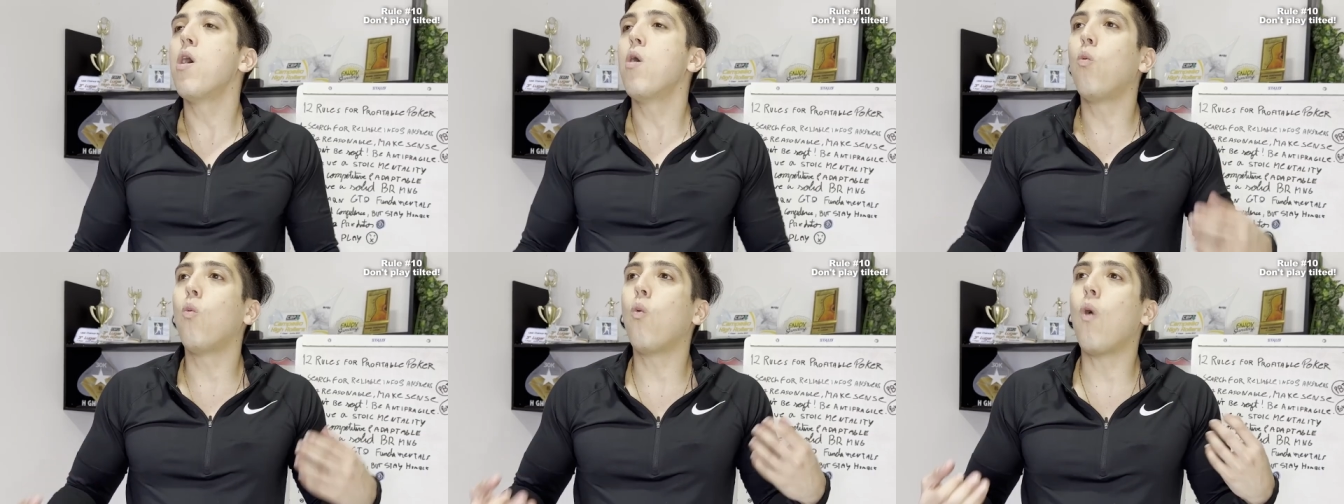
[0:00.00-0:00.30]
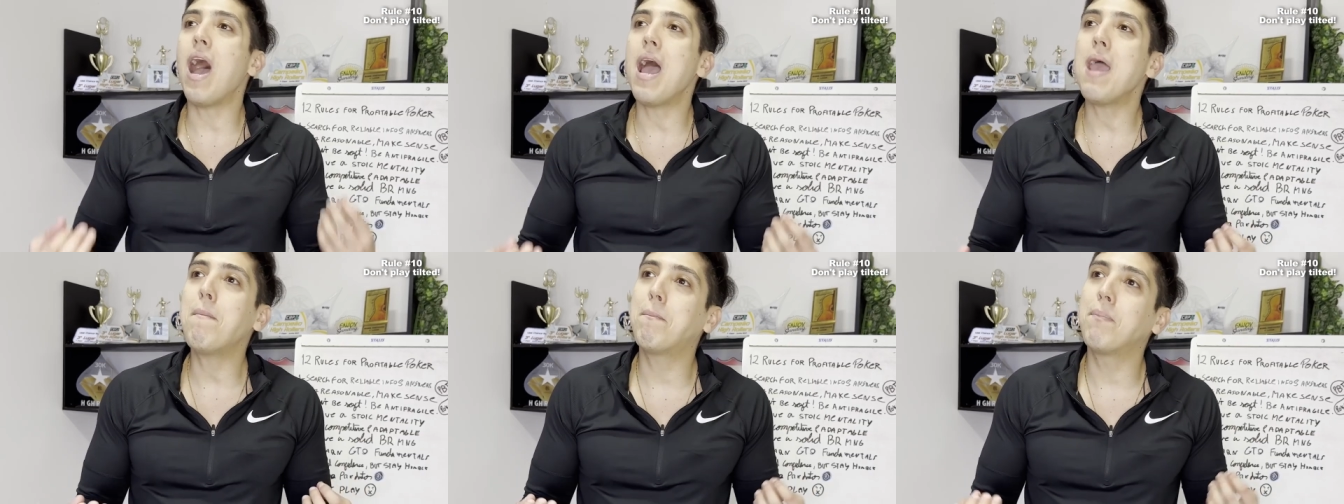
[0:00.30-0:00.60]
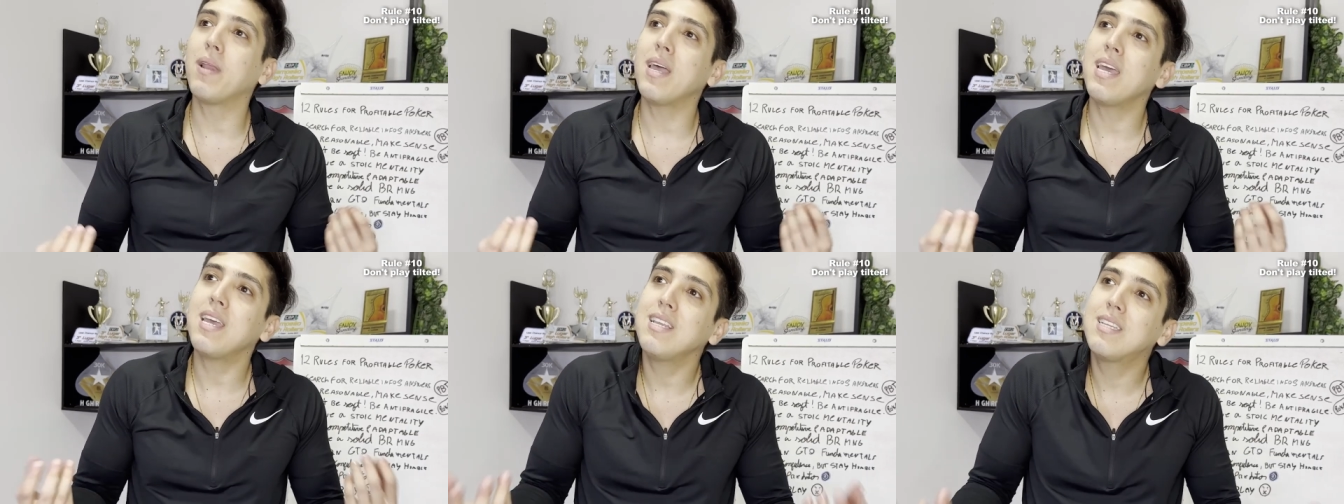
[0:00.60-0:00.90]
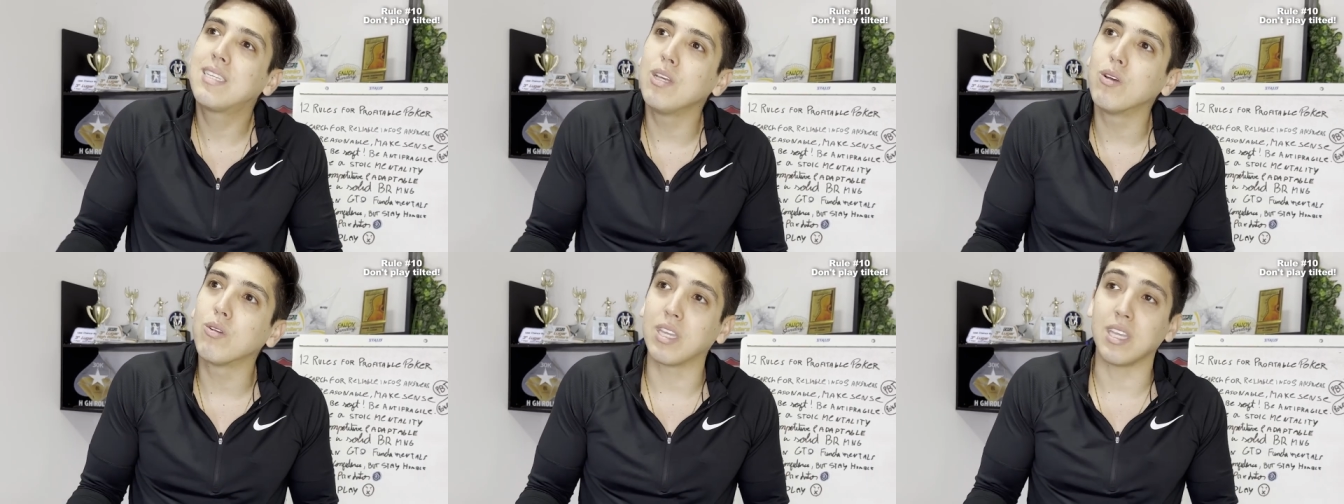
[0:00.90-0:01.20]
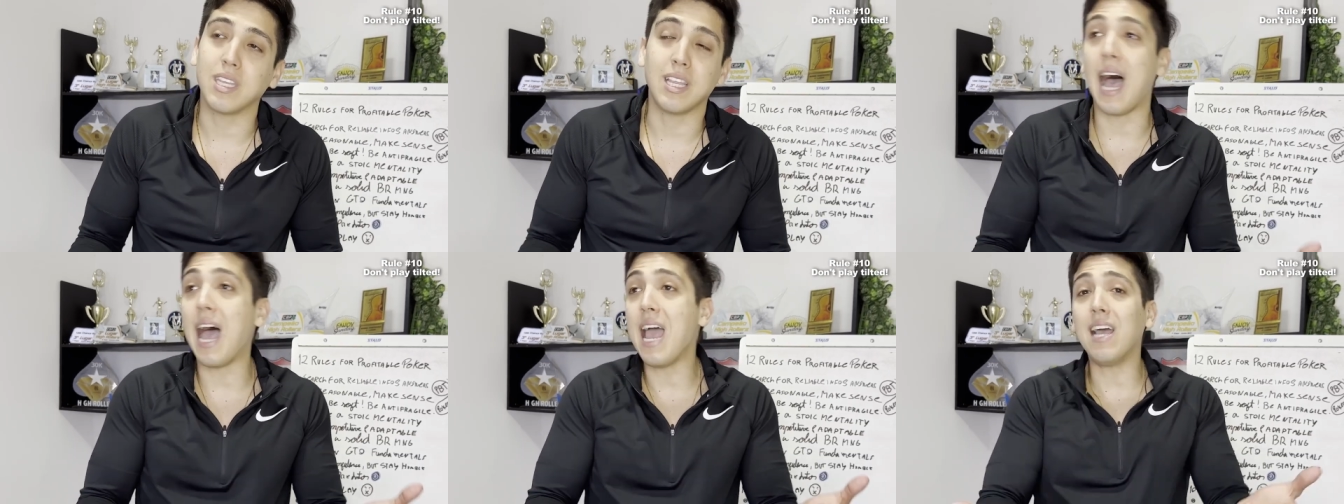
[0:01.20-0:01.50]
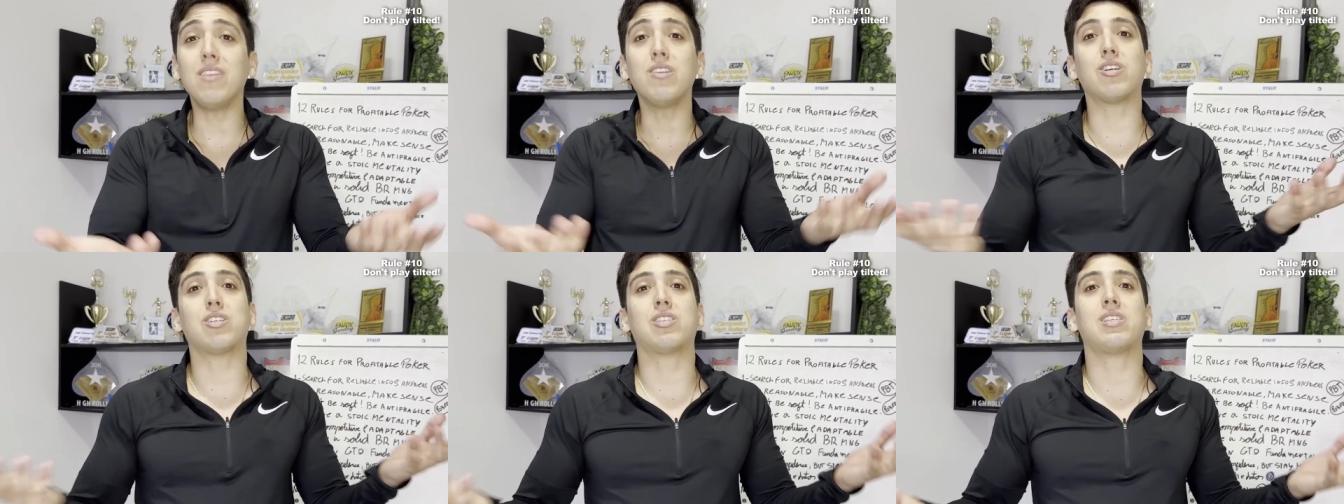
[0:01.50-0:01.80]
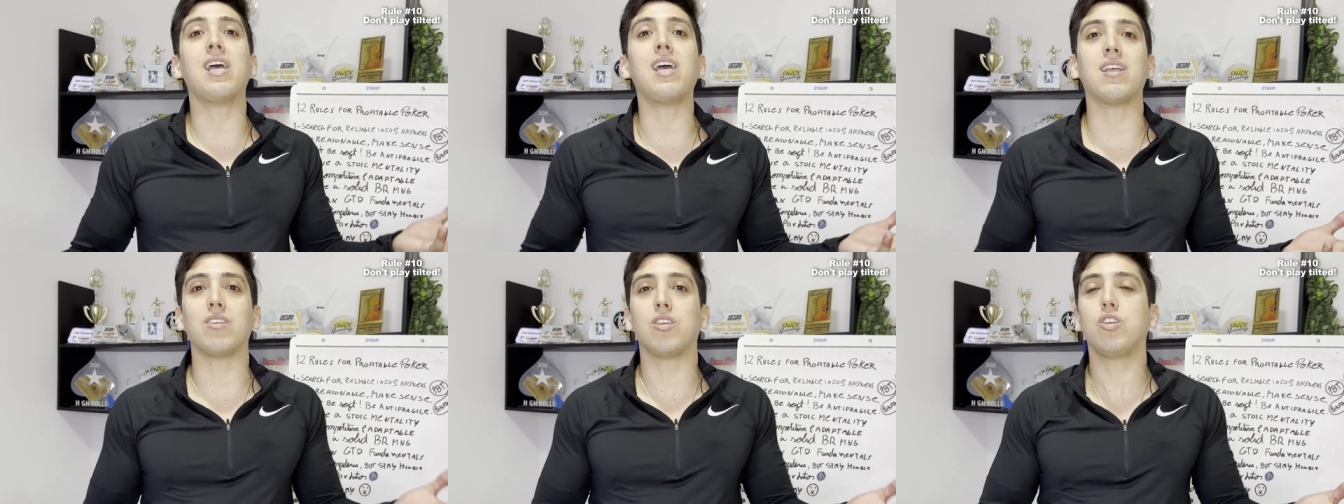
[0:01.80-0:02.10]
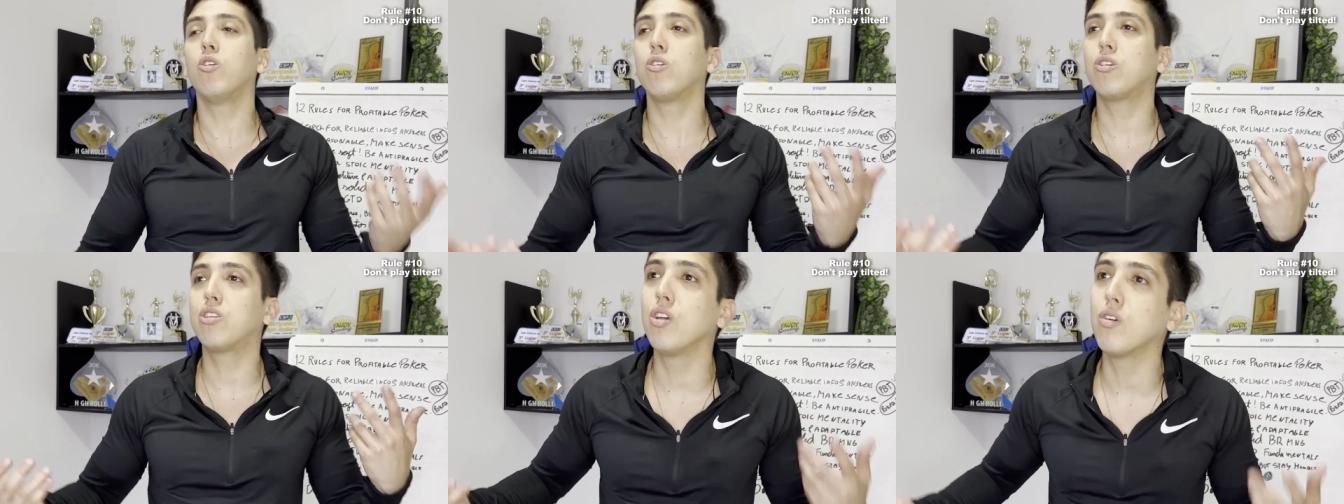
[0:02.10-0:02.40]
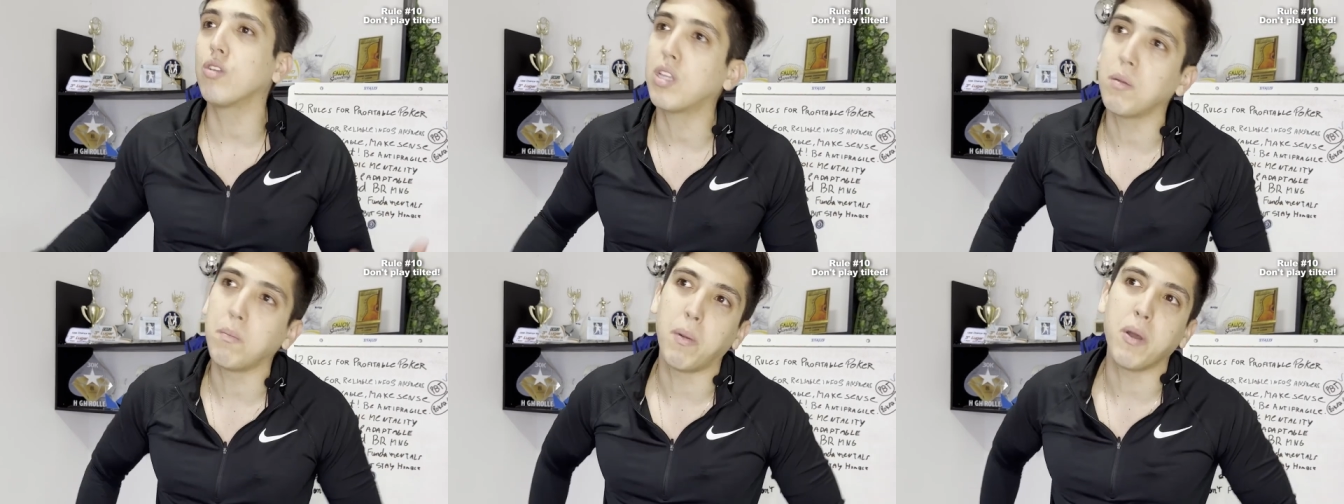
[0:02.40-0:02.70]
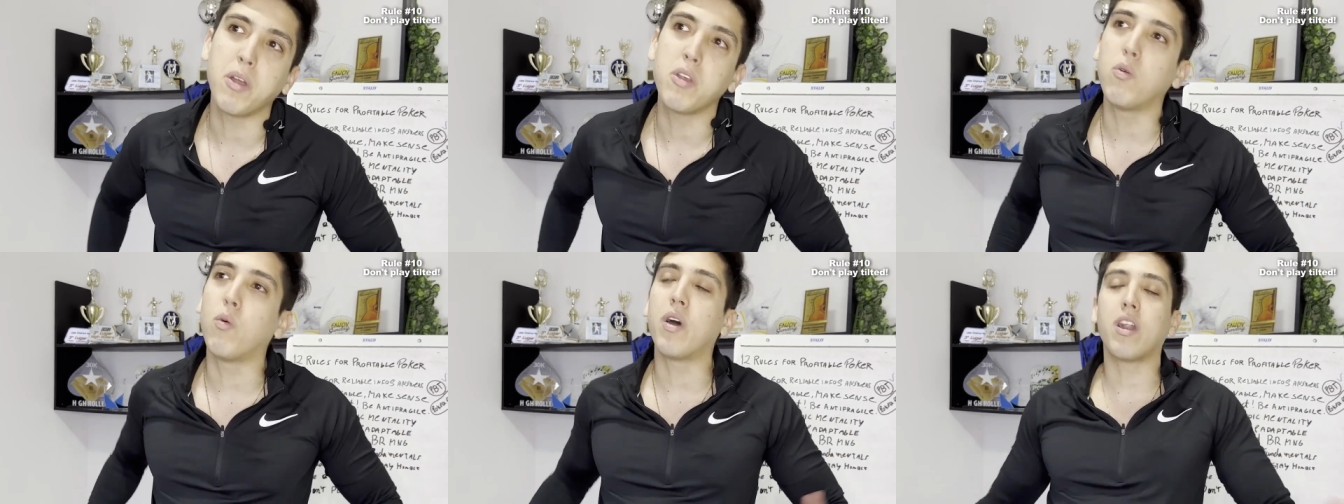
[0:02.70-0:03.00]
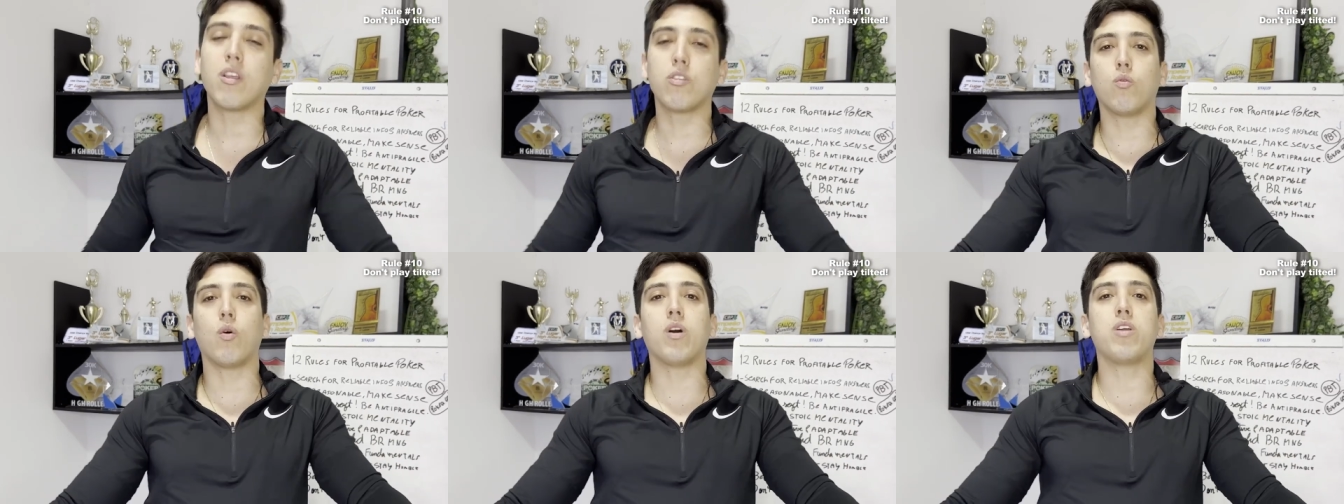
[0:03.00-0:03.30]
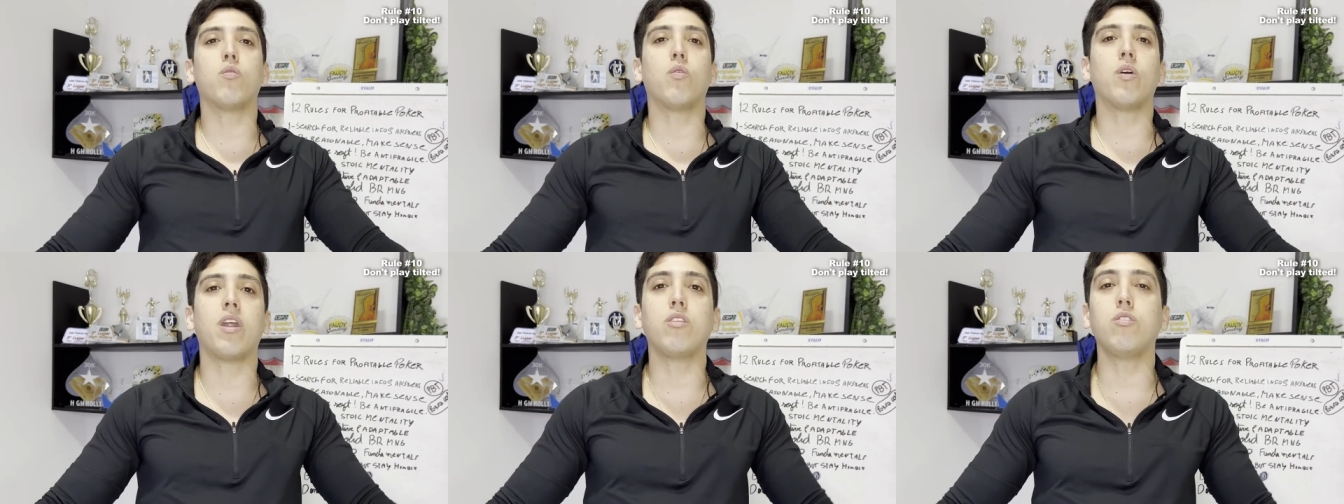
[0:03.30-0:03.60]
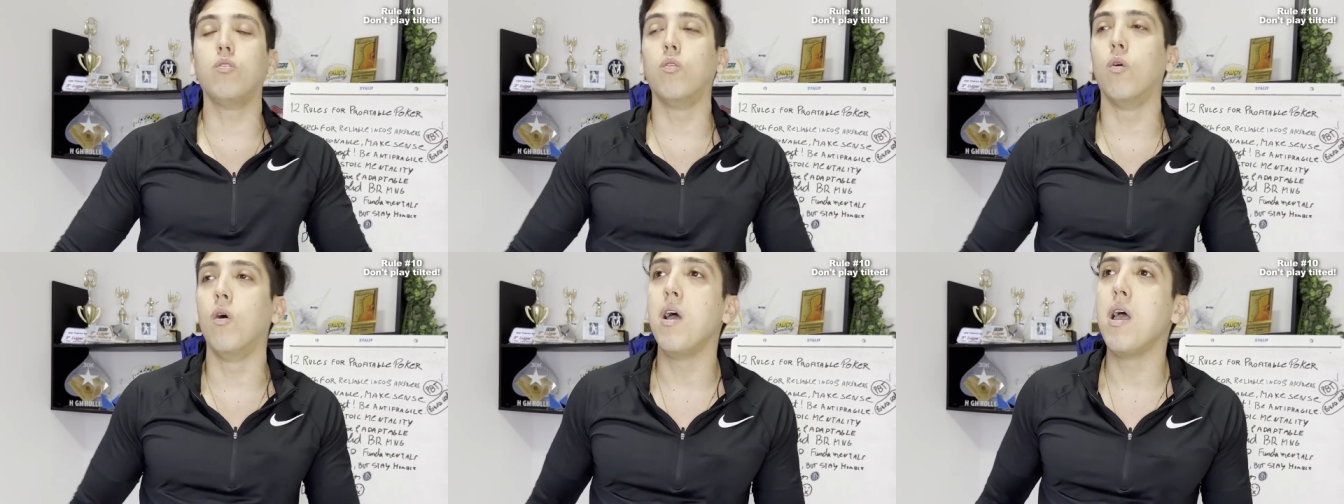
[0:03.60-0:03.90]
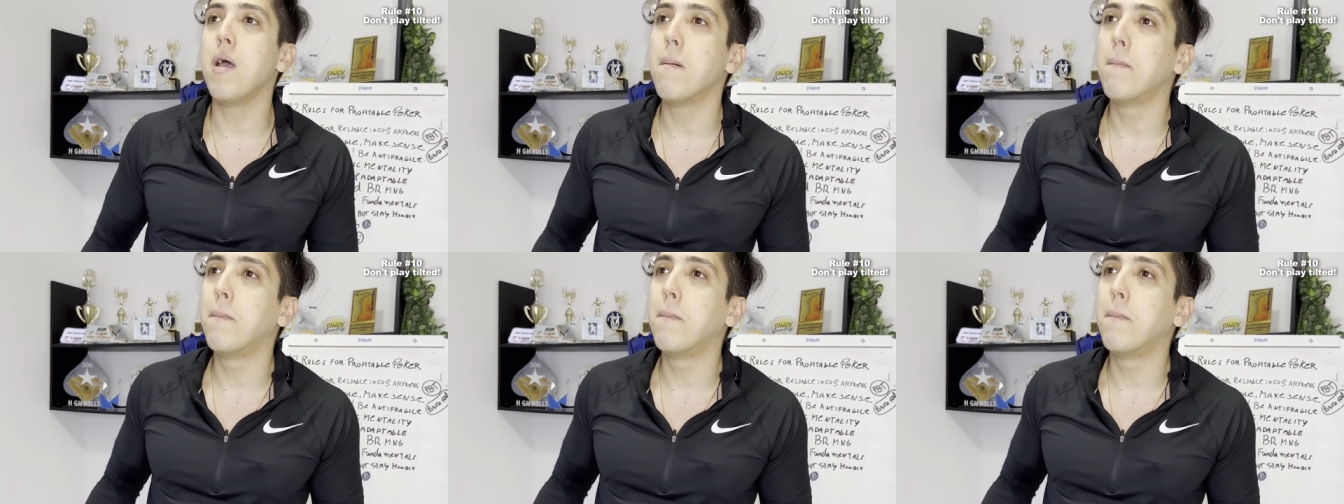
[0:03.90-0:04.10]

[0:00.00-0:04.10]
why playing tilted? I understand, you're tilted, but you want to do what you want to do.